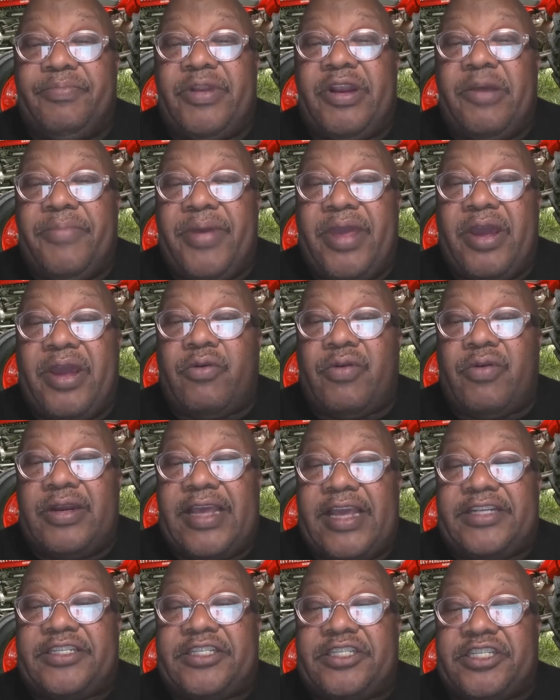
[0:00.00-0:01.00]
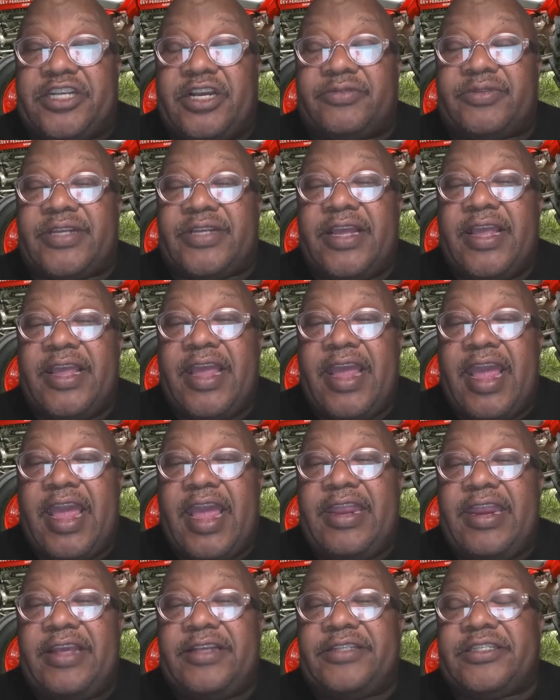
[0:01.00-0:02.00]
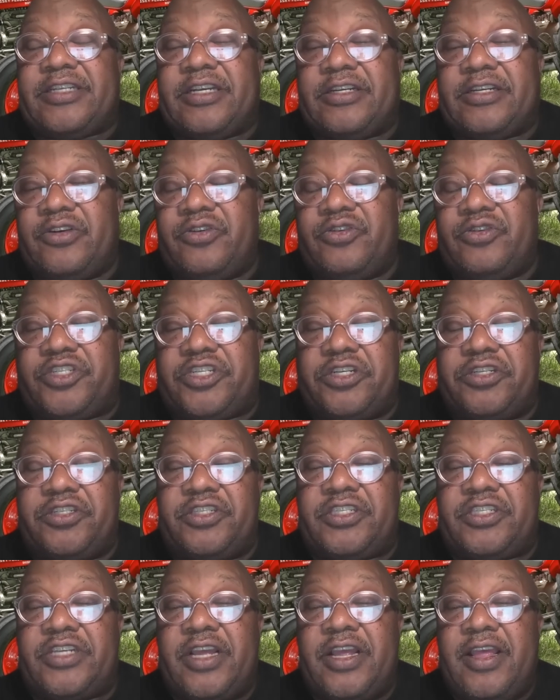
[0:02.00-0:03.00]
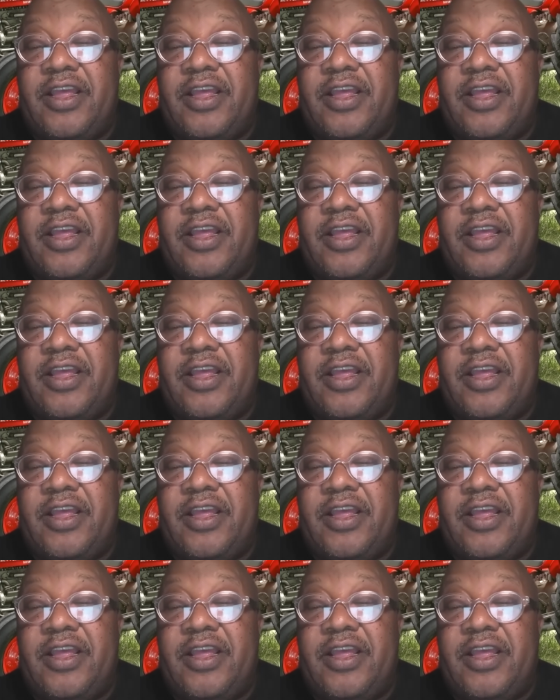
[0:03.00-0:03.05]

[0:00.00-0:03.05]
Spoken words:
to build relationships and institutions